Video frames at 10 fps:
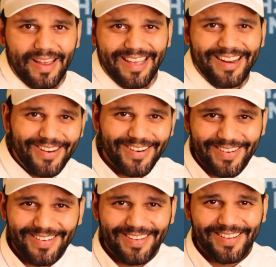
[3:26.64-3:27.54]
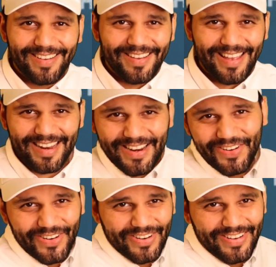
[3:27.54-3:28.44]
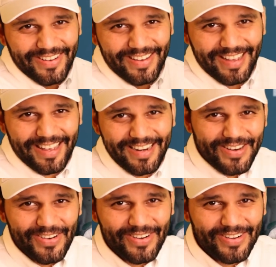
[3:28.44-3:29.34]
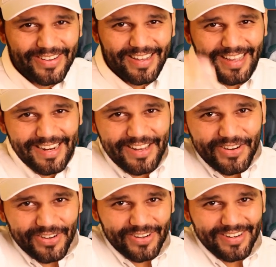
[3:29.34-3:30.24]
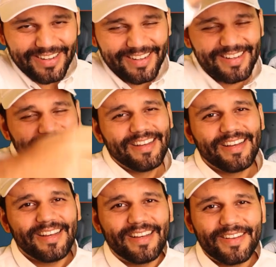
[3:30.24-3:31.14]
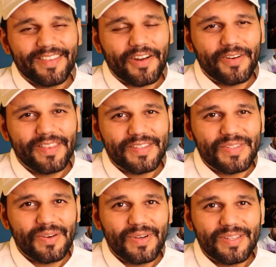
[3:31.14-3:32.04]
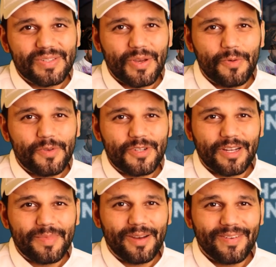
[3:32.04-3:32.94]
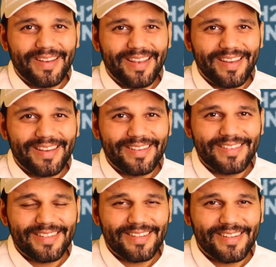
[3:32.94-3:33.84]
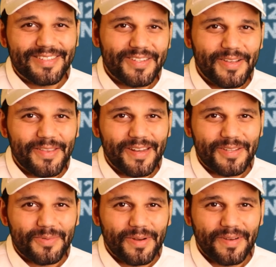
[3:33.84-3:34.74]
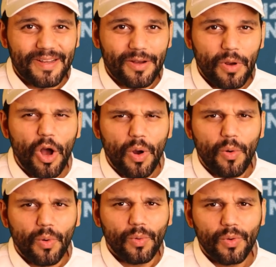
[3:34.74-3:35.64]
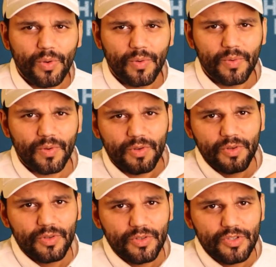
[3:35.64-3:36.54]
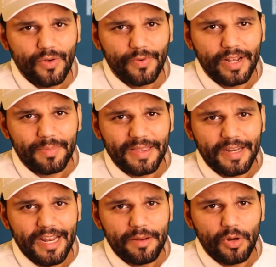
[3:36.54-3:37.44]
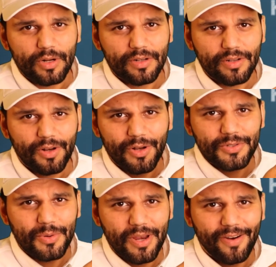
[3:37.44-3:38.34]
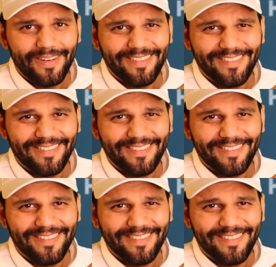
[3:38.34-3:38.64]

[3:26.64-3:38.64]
and here and here and here and here uh, that are in the series. So I hope you check them out and uh, I'll see you on the next one. Oh, oh, oh, don't forget about the nanny book also here.